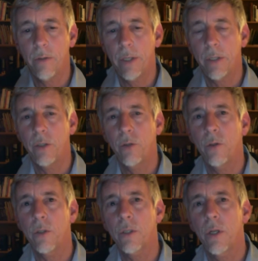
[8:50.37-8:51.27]
then
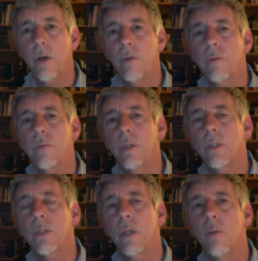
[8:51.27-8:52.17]
you slow the
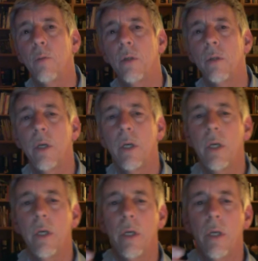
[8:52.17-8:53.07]
first syllable.
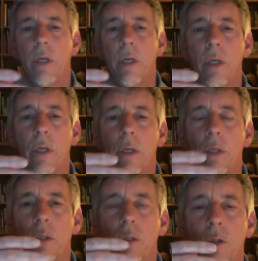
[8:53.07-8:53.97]

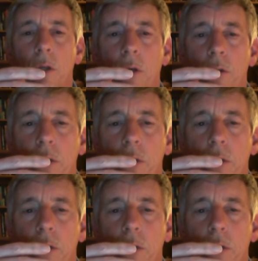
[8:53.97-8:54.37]
So